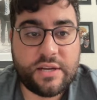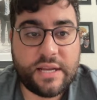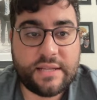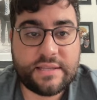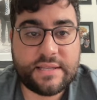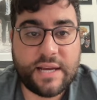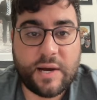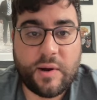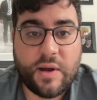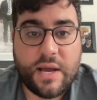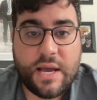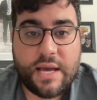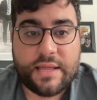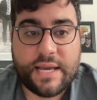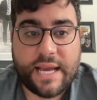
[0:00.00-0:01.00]
And so
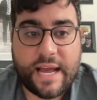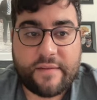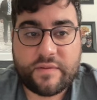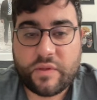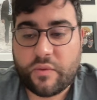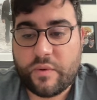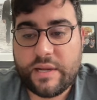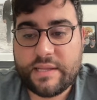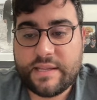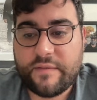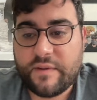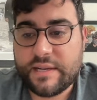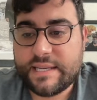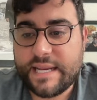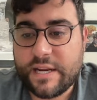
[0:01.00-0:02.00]
they have 3
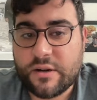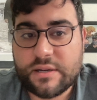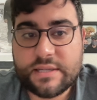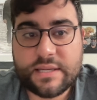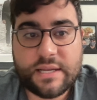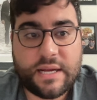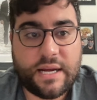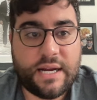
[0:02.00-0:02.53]
different tiers.